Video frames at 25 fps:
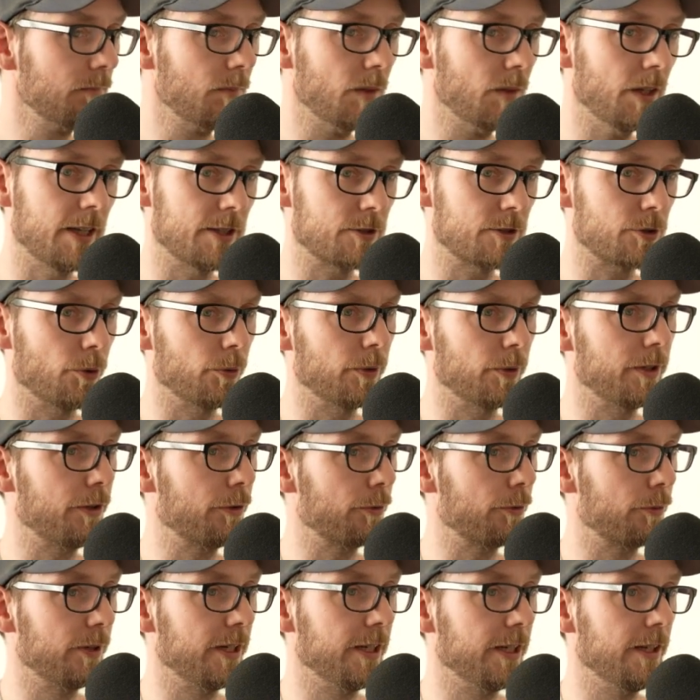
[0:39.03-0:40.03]
It's only
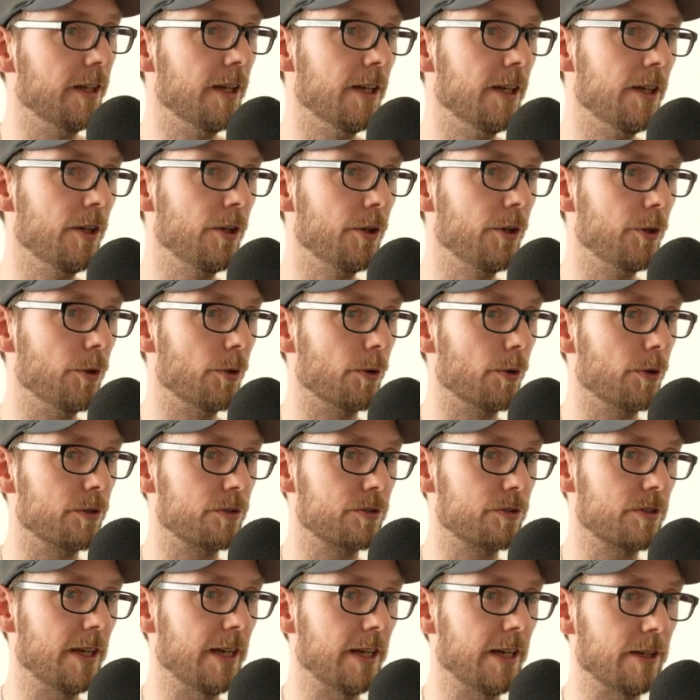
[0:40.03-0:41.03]

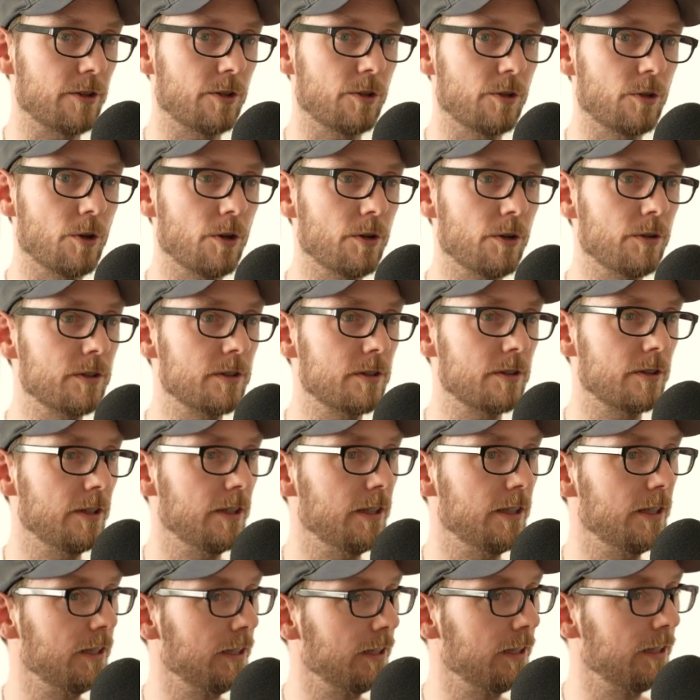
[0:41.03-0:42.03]
€3 at current.
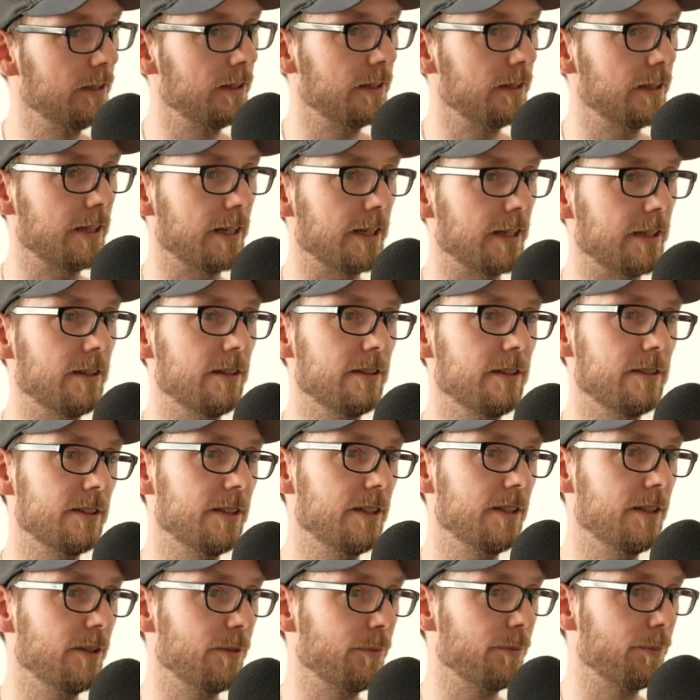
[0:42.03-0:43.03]
Like,
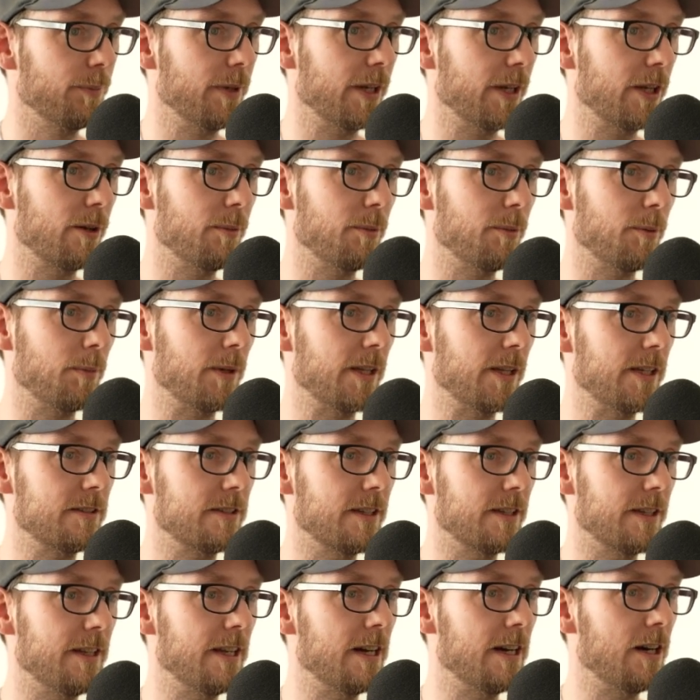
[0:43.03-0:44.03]
pick up a
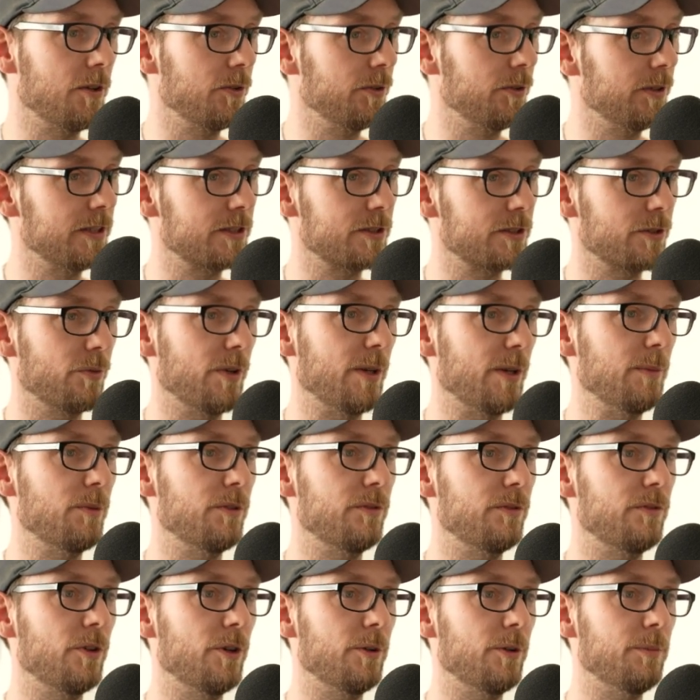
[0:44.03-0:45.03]
playset now, it's a Rainbow
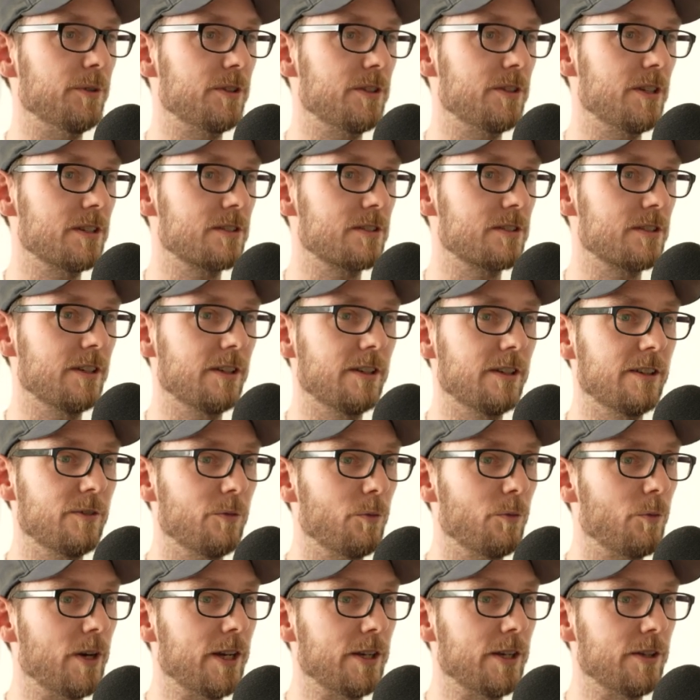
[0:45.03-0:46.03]
Foil Majestic,
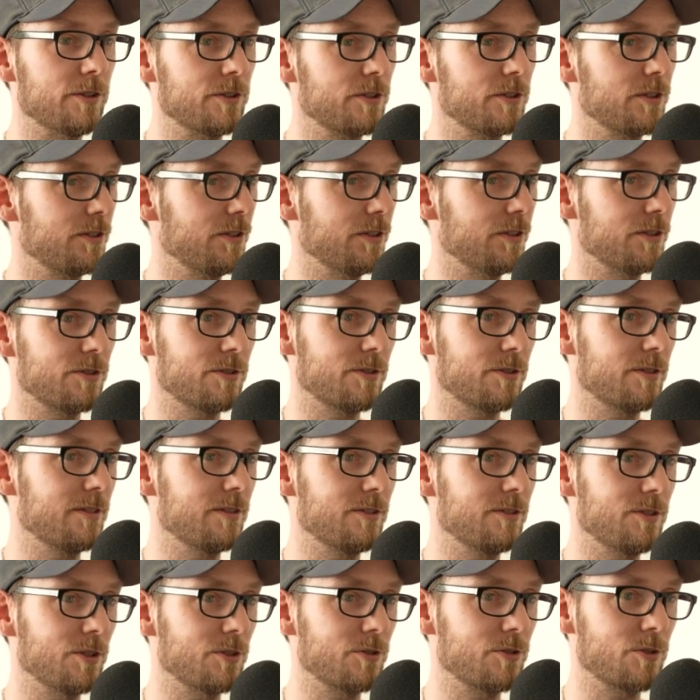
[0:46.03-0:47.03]
why not just
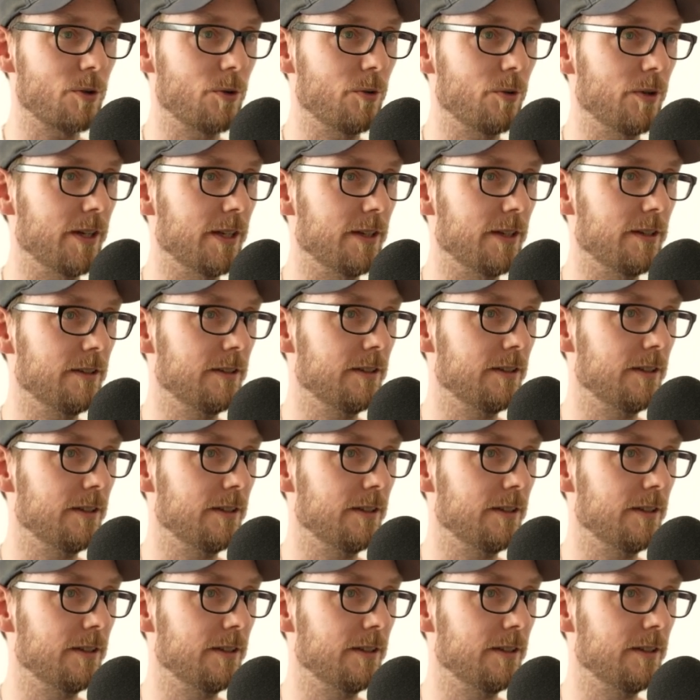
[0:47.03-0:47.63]
go ahead.